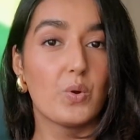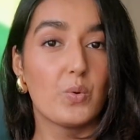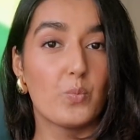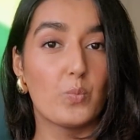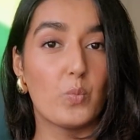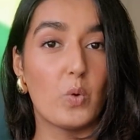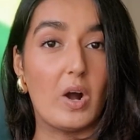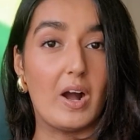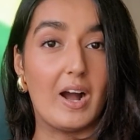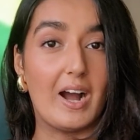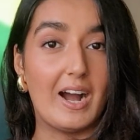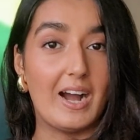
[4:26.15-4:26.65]

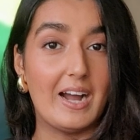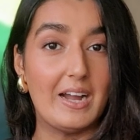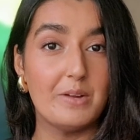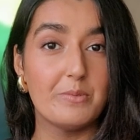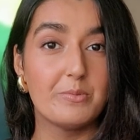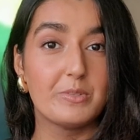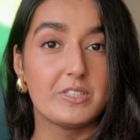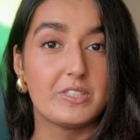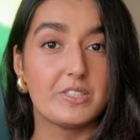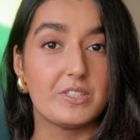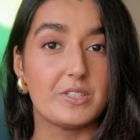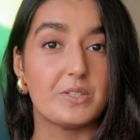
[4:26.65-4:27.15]
what I
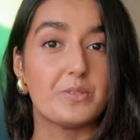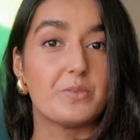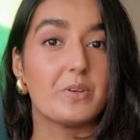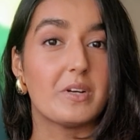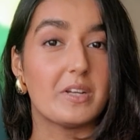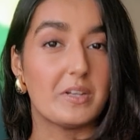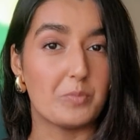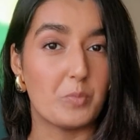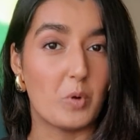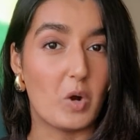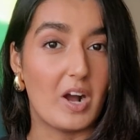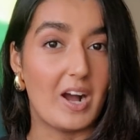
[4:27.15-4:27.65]
would do
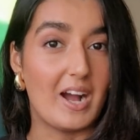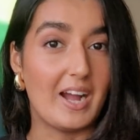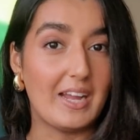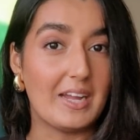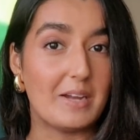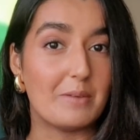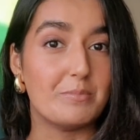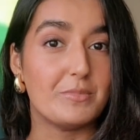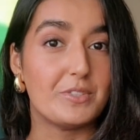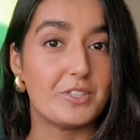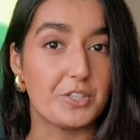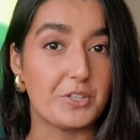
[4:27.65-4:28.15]
and what I
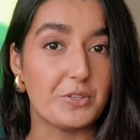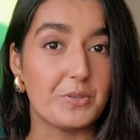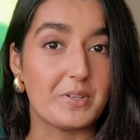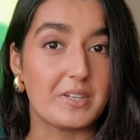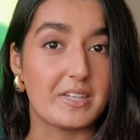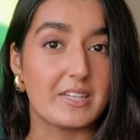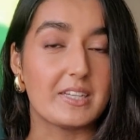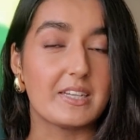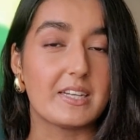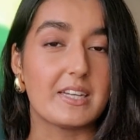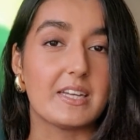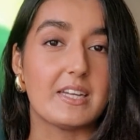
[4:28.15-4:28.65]
am
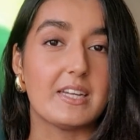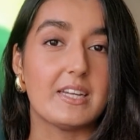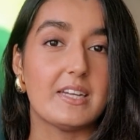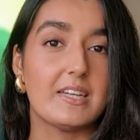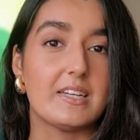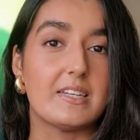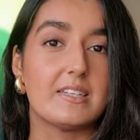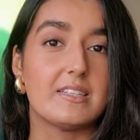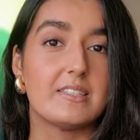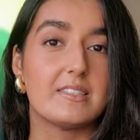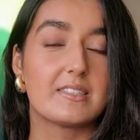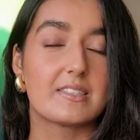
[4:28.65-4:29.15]
doing
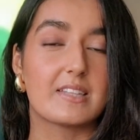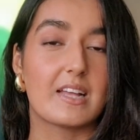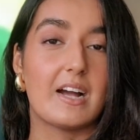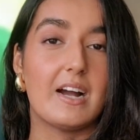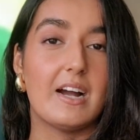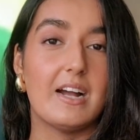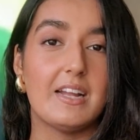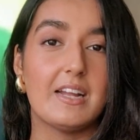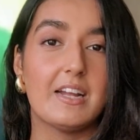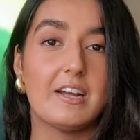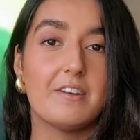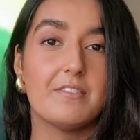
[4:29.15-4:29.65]
is
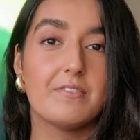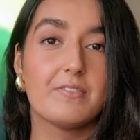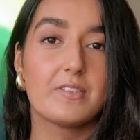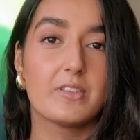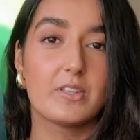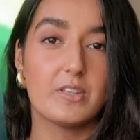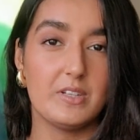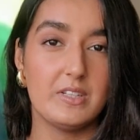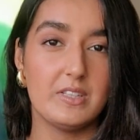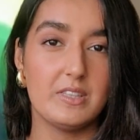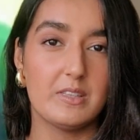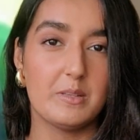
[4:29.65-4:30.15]
I have
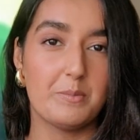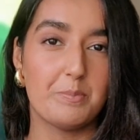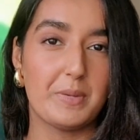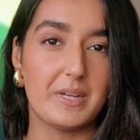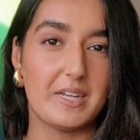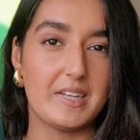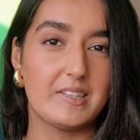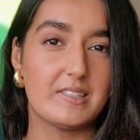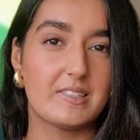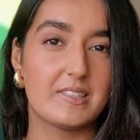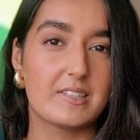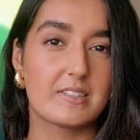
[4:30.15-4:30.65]
learned the
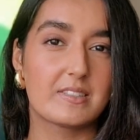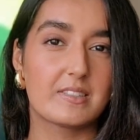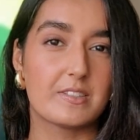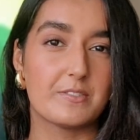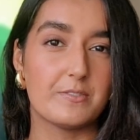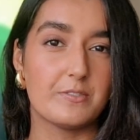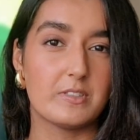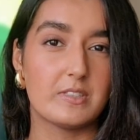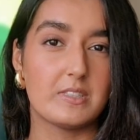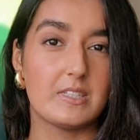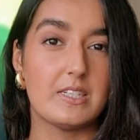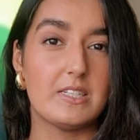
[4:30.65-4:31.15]
basics
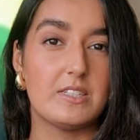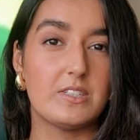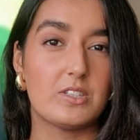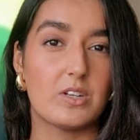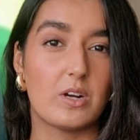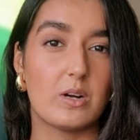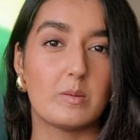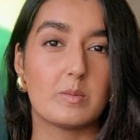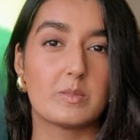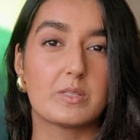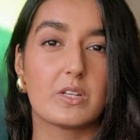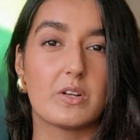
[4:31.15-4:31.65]
of C
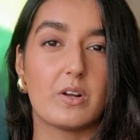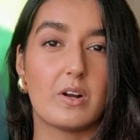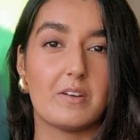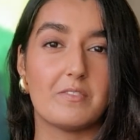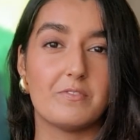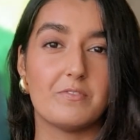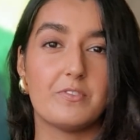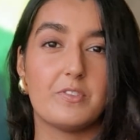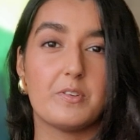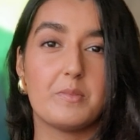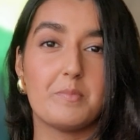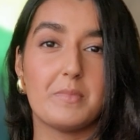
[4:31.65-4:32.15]
sharp, so
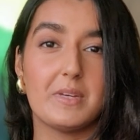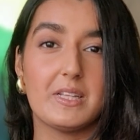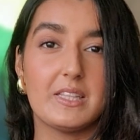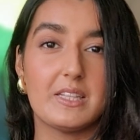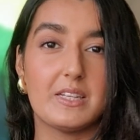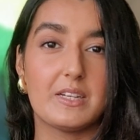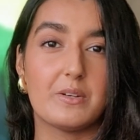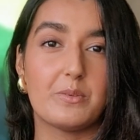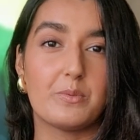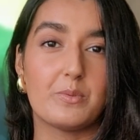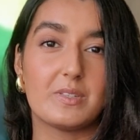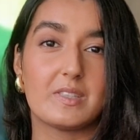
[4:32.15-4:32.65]
I'm
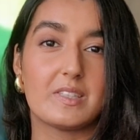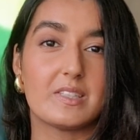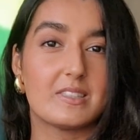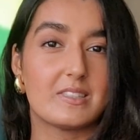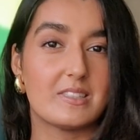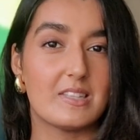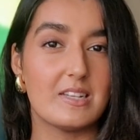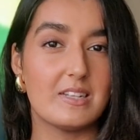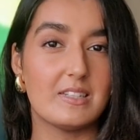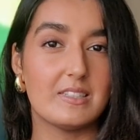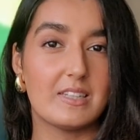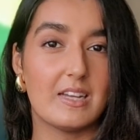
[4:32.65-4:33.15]
familiar with the
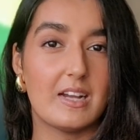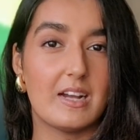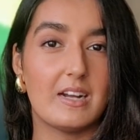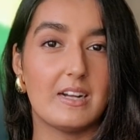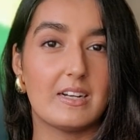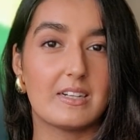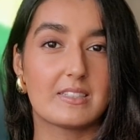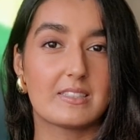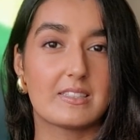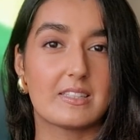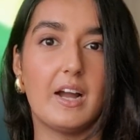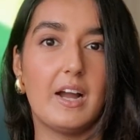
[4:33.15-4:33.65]

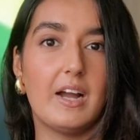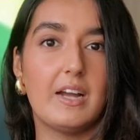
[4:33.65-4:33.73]
syntax.